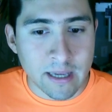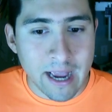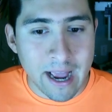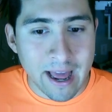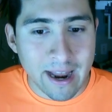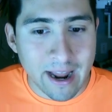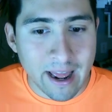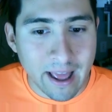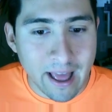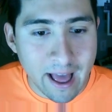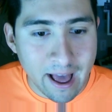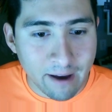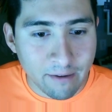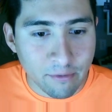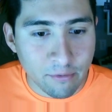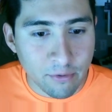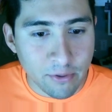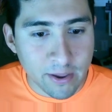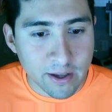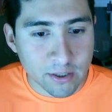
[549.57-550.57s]
And I
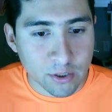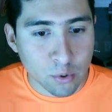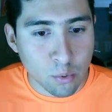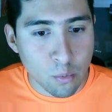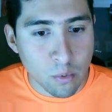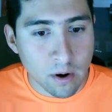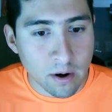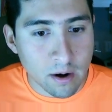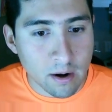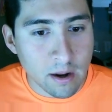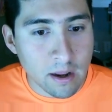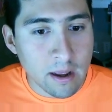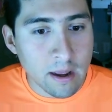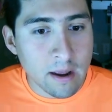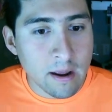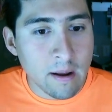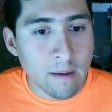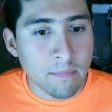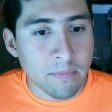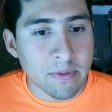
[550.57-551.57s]
have this one,
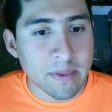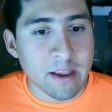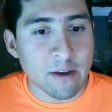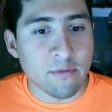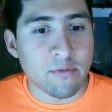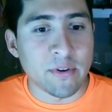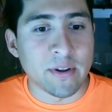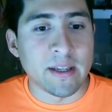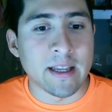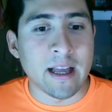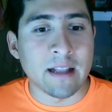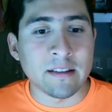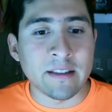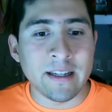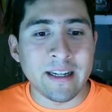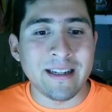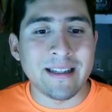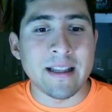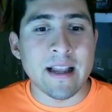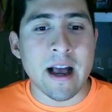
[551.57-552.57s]
the
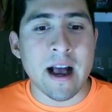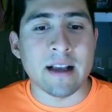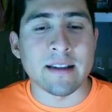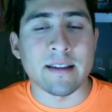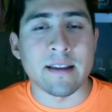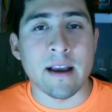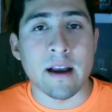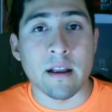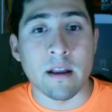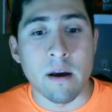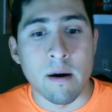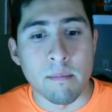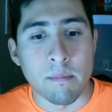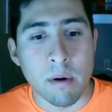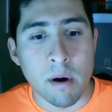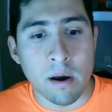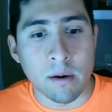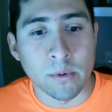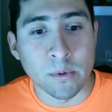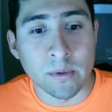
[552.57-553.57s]
Fidelity NASDAQ
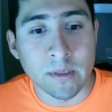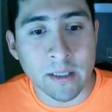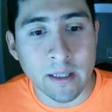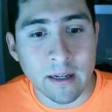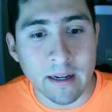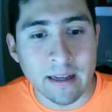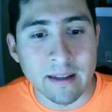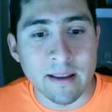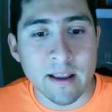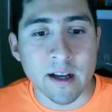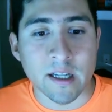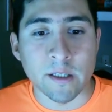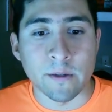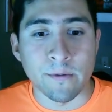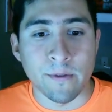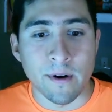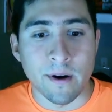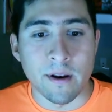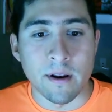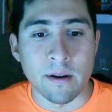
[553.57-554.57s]
Composite Index
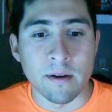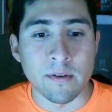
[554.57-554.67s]
Fund.